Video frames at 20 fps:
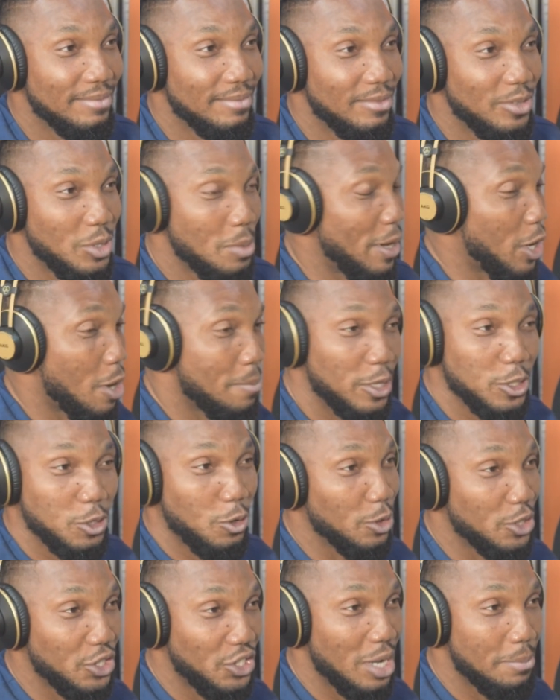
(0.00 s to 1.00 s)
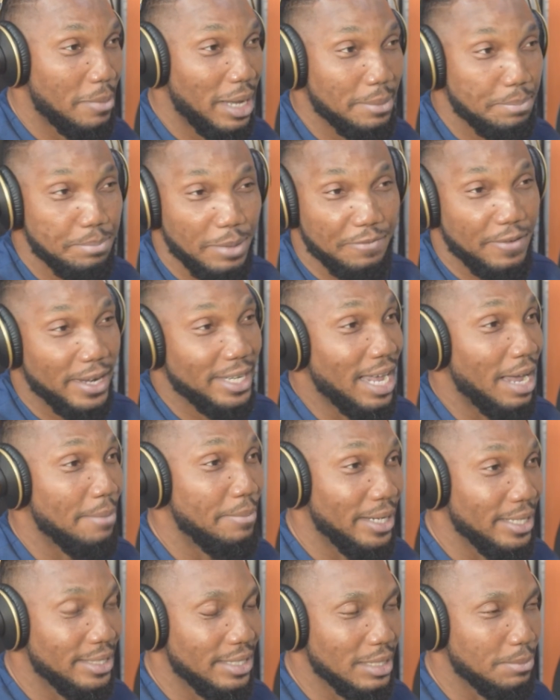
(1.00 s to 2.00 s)
You might come and coach them and perfect their
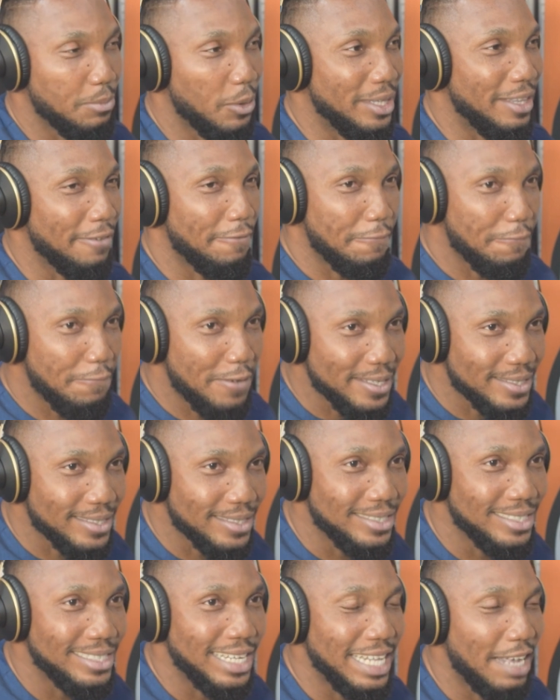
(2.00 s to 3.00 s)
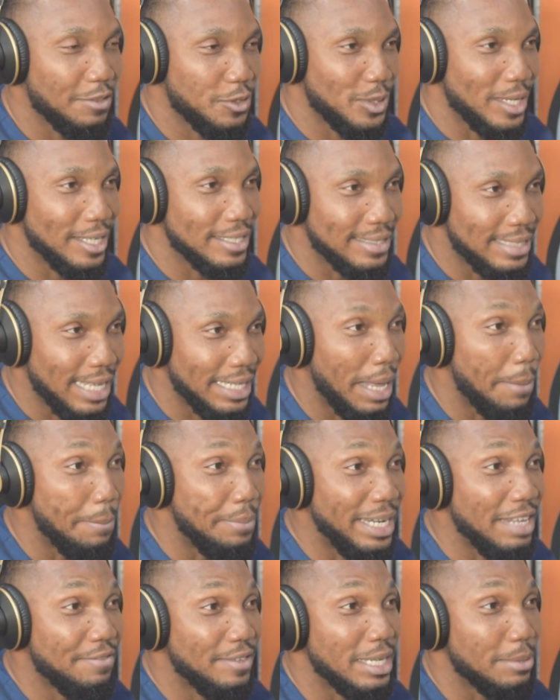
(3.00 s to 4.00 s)
abilities, but the first thing is that they have to understand
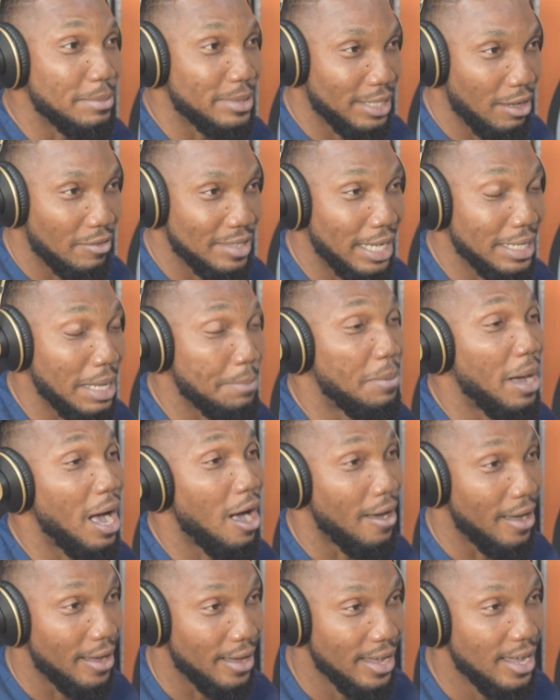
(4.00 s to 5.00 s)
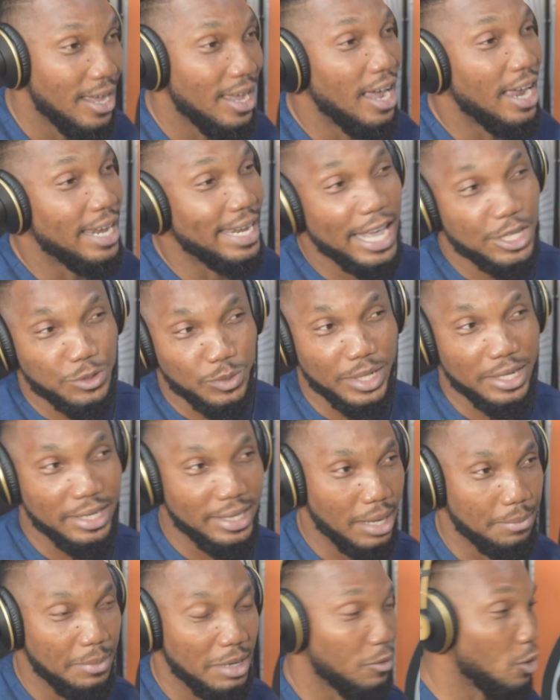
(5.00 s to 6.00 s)
and believe in themselves, that the power lies within
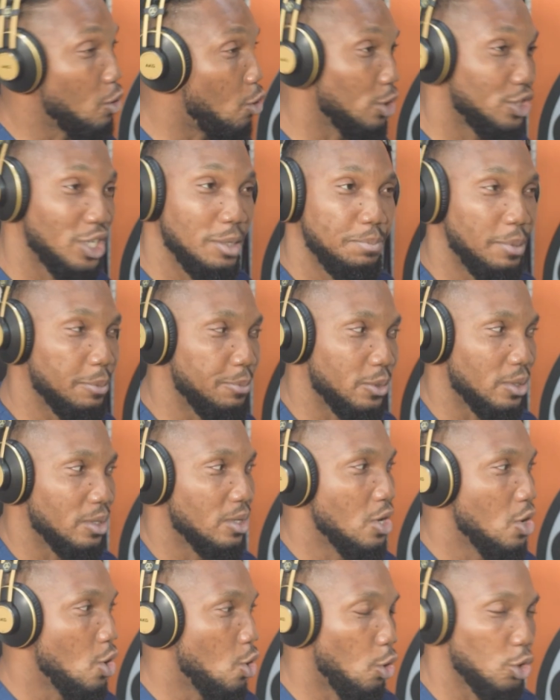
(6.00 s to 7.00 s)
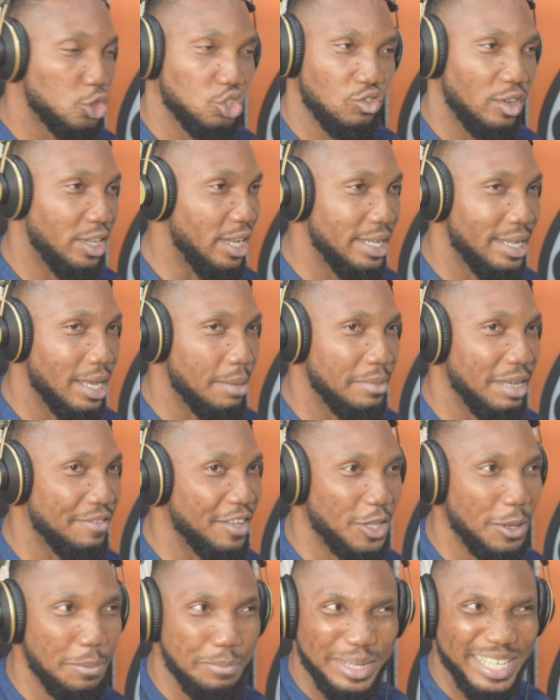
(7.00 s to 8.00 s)
them. Even coaching people or training them, if
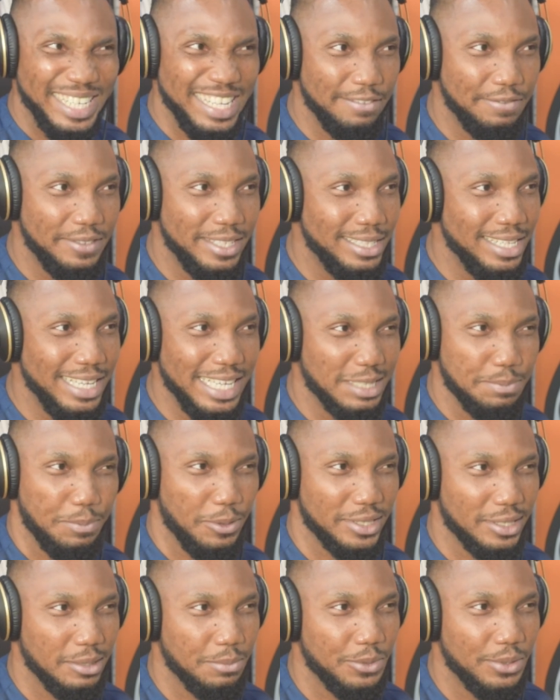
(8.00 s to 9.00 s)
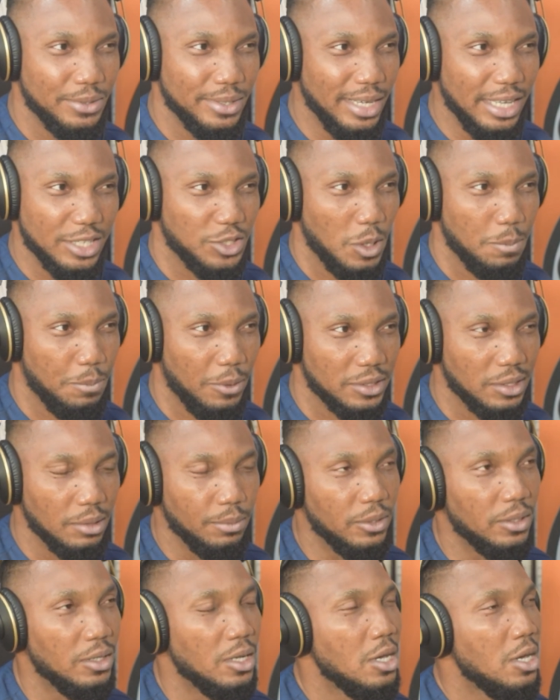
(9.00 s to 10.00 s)
they don't believe it's possible, it's not
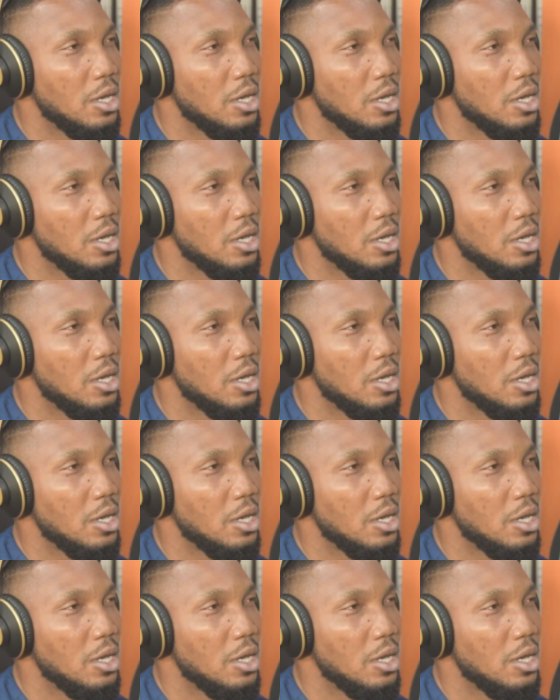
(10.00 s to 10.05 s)
possible.